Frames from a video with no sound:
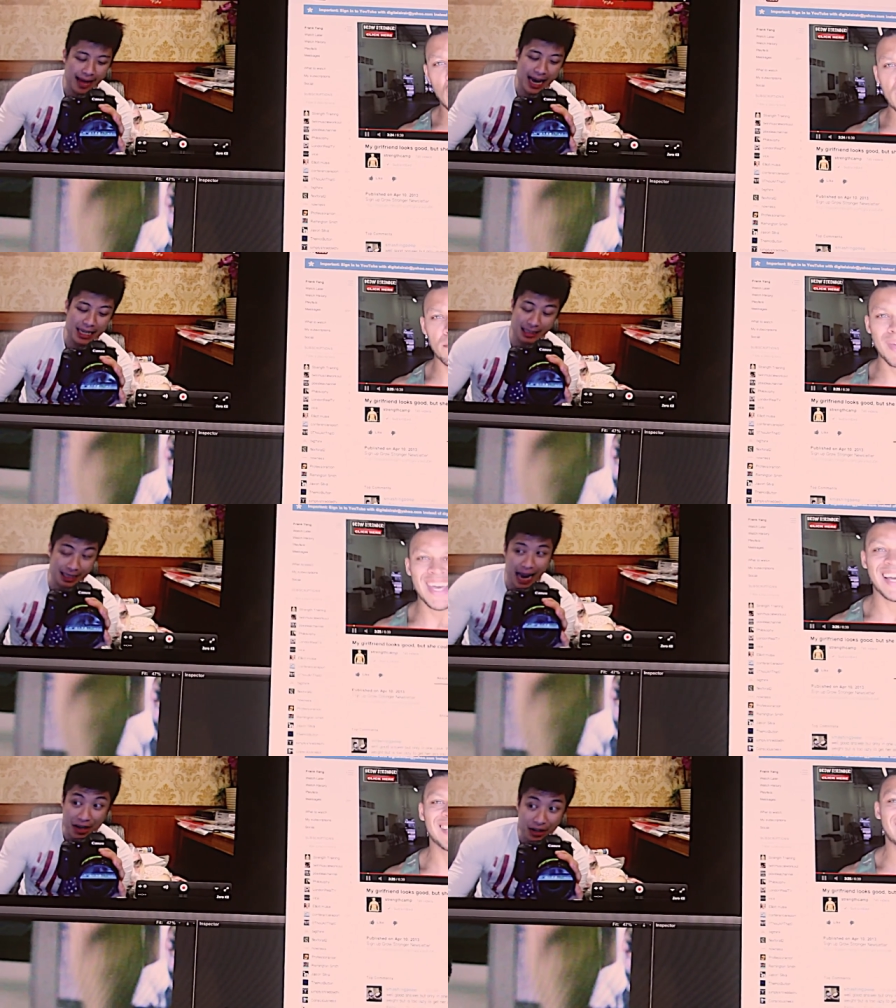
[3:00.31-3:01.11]
is a
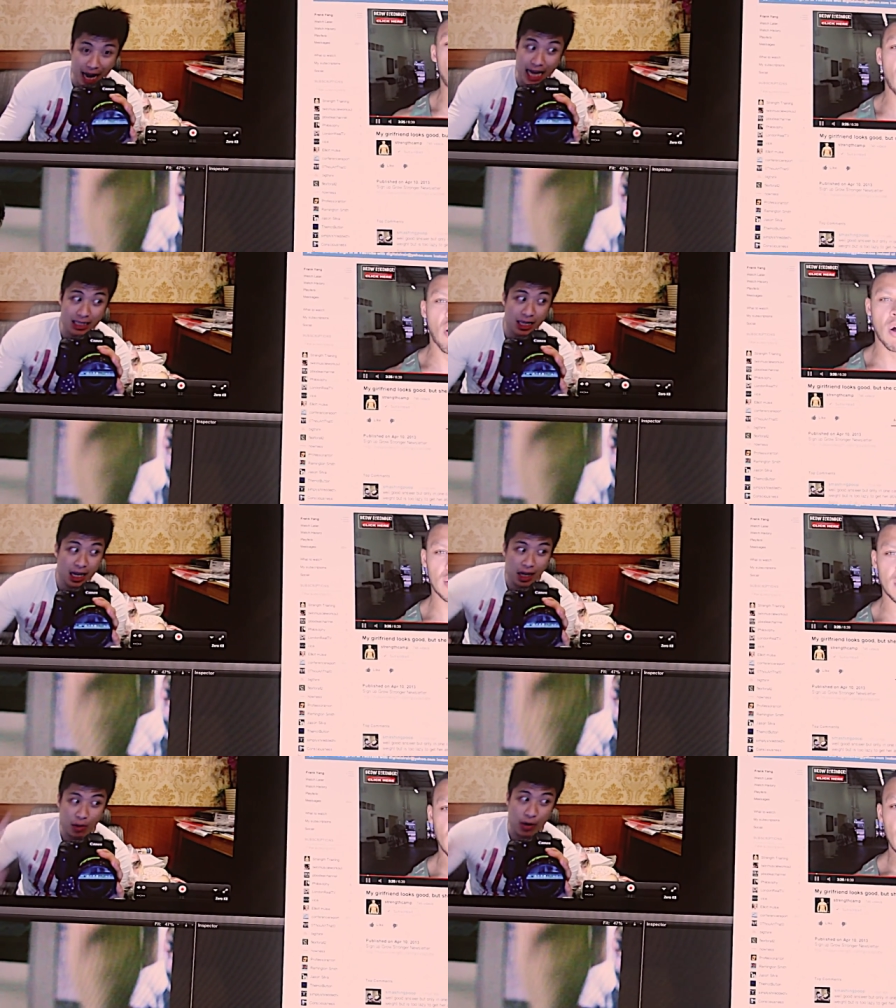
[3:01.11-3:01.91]
tighter ass,
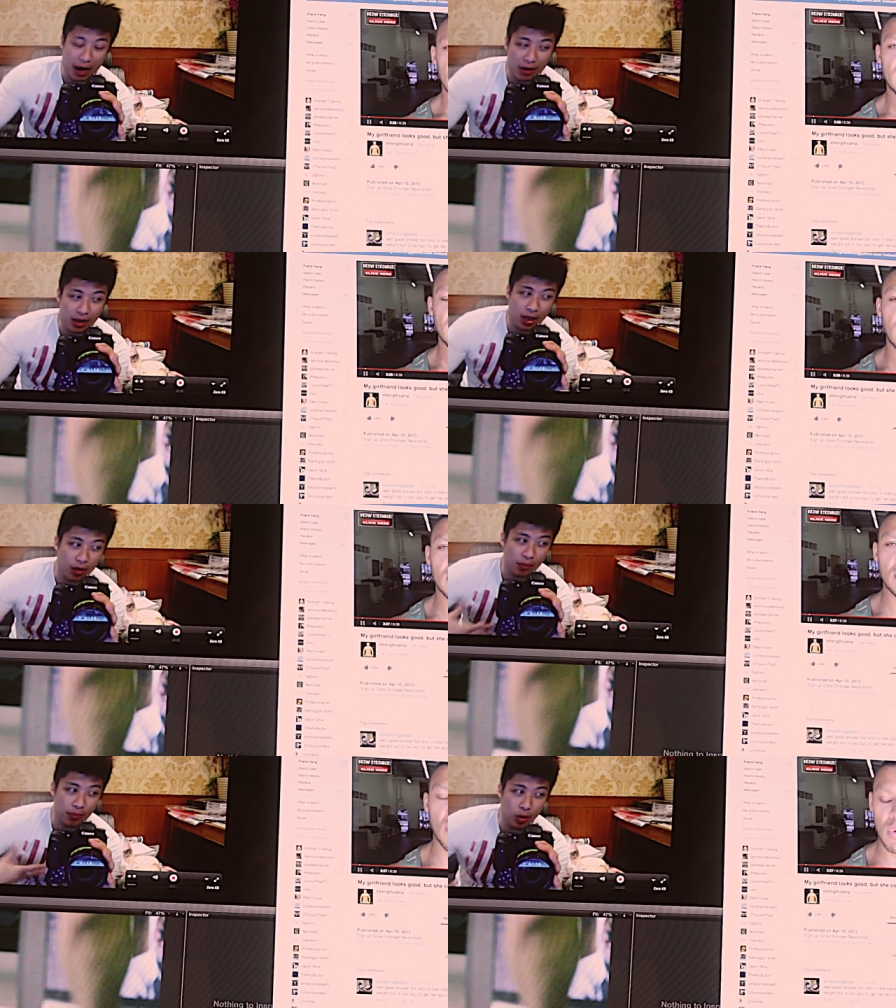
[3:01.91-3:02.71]
a rounder, you
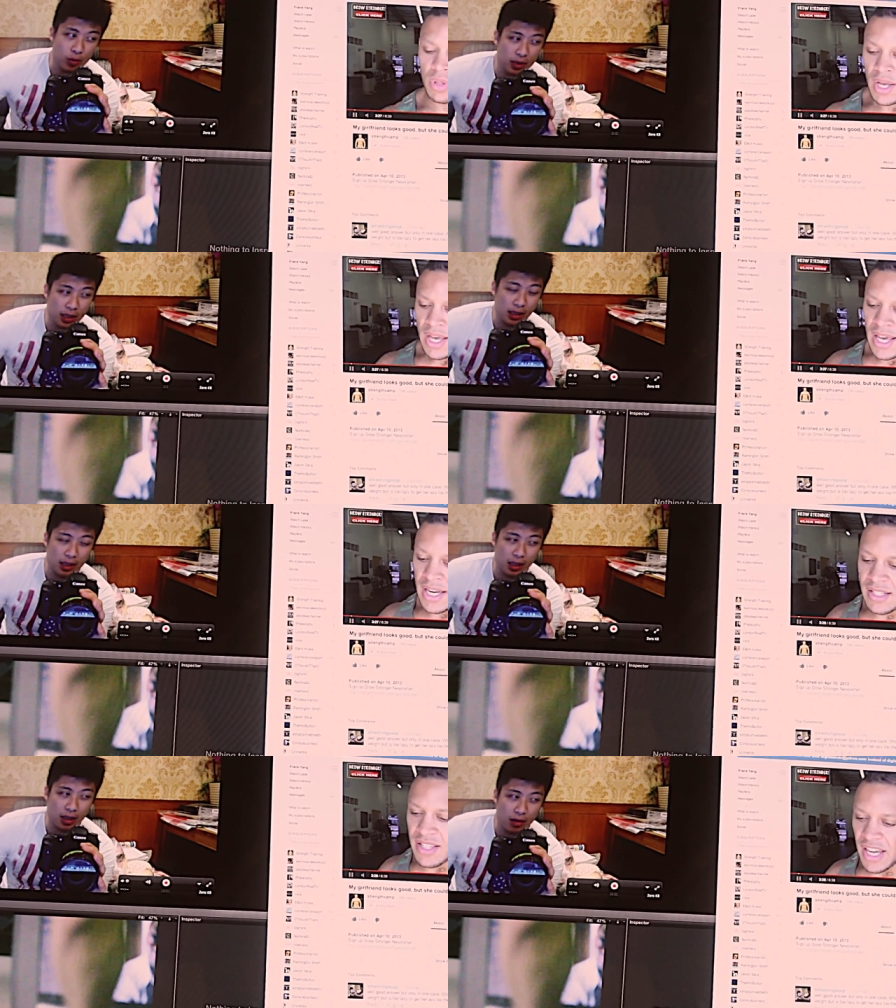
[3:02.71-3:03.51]
know, boobs, and, you know,